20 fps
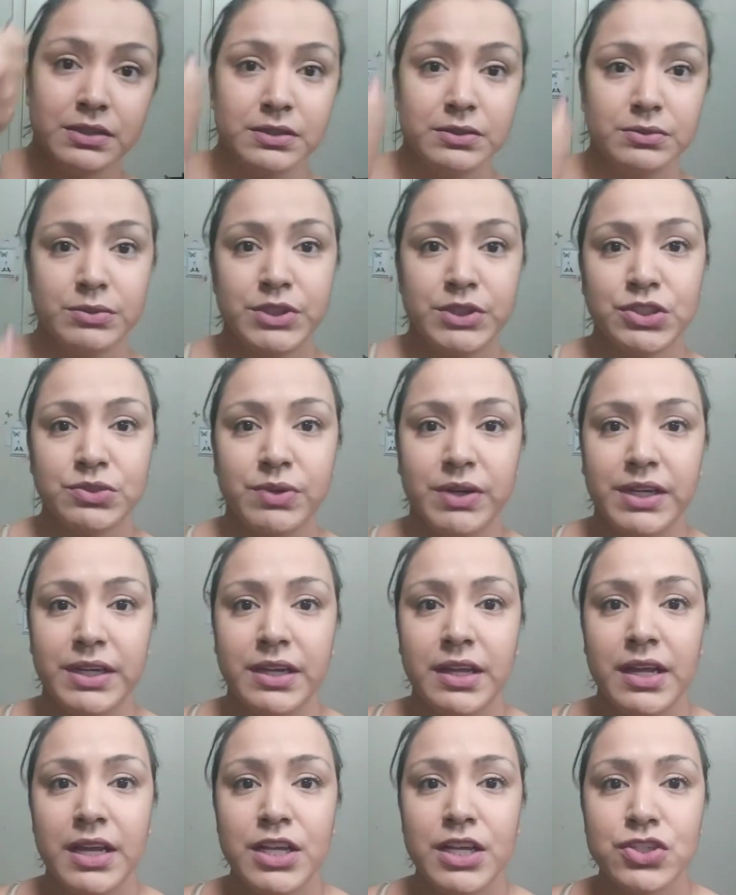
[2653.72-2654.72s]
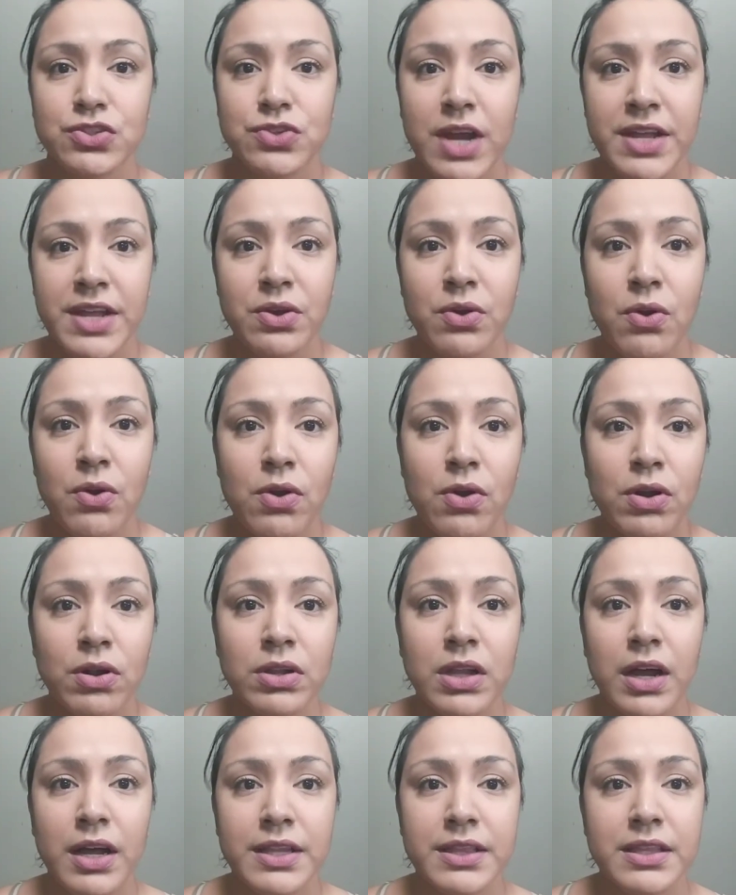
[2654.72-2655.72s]
Which one? Try the
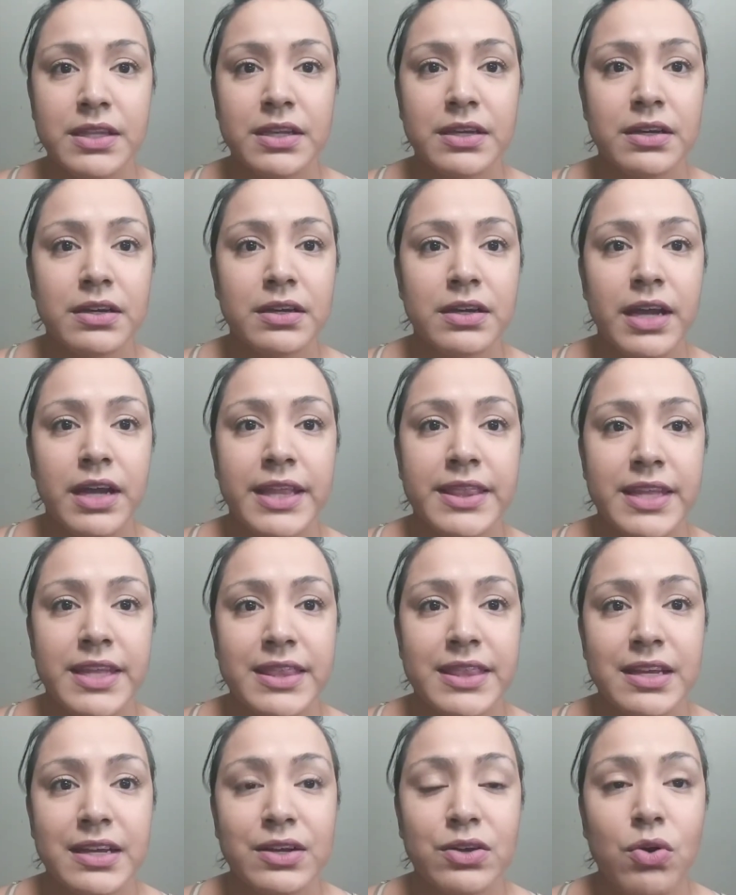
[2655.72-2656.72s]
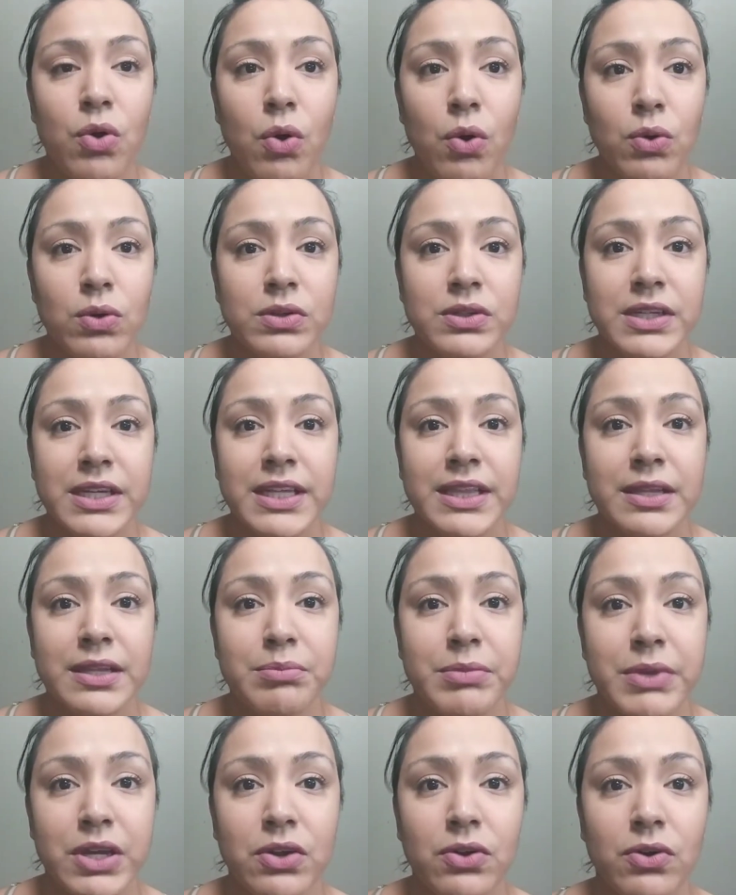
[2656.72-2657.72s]
coral on the, and then the gold in the
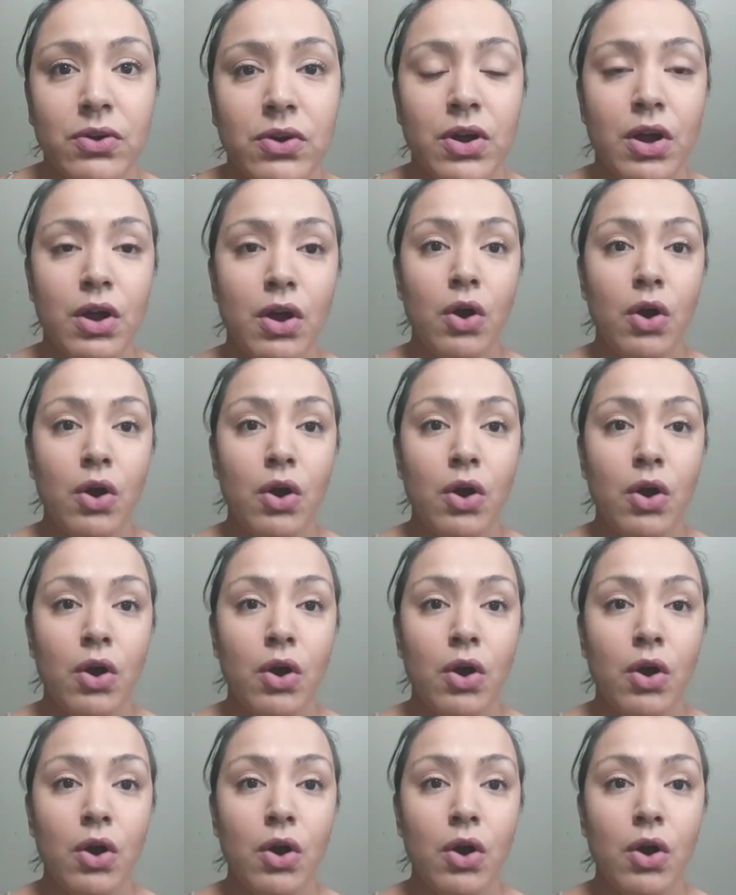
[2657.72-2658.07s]
middle.